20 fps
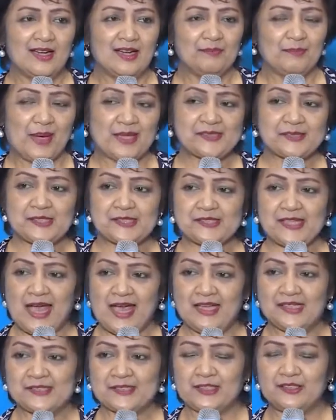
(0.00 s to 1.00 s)

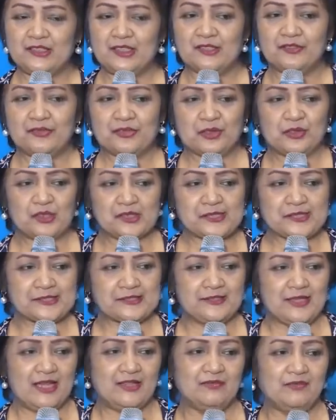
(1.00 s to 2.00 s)
pesticides in your
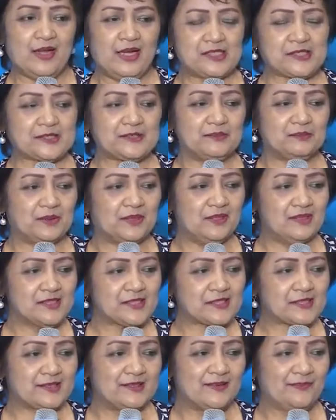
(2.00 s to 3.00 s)
fruits and
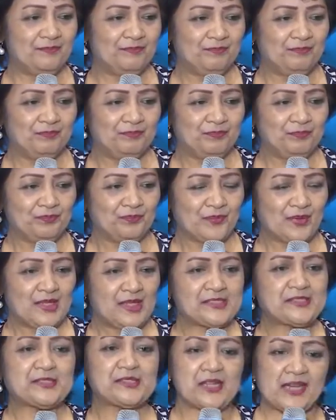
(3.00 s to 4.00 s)
vegetables,
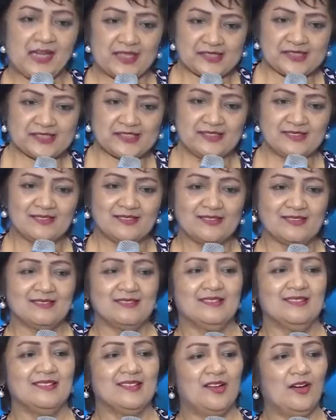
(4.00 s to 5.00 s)
stress
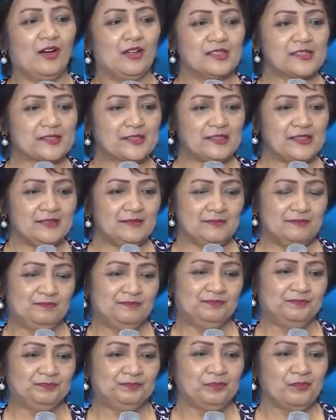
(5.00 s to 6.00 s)
also.
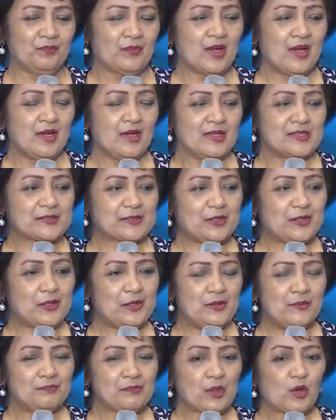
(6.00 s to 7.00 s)

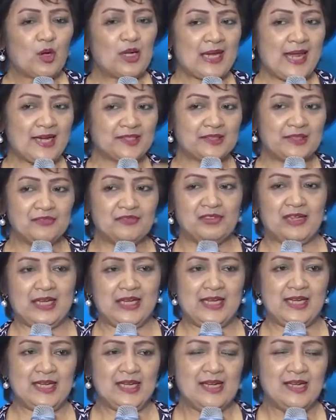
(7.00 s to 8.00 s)
So
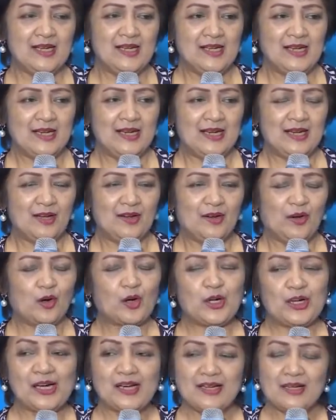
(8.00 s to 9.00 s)
collectively,
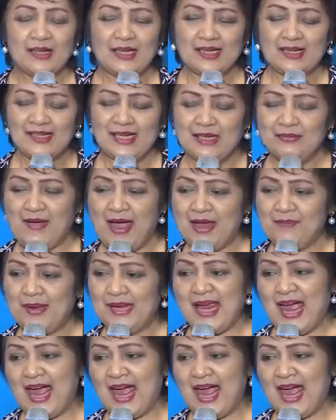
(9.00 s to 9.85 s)
or if I may